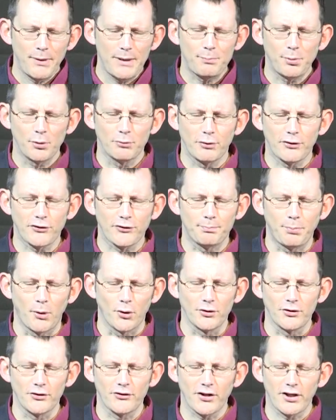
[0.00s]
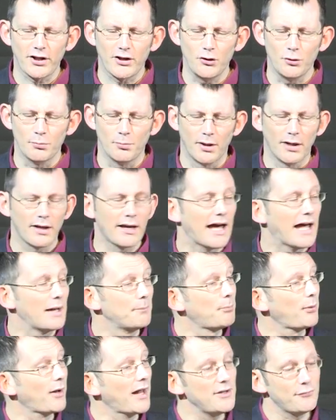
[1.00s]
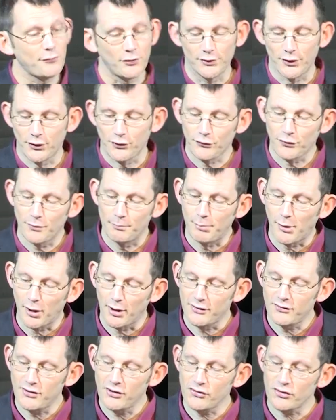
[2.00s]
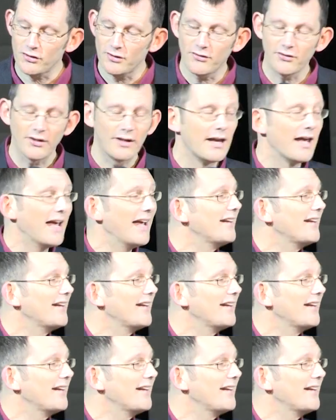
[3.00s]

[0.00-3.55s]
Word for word: People respond to humor and playfulness from politicians.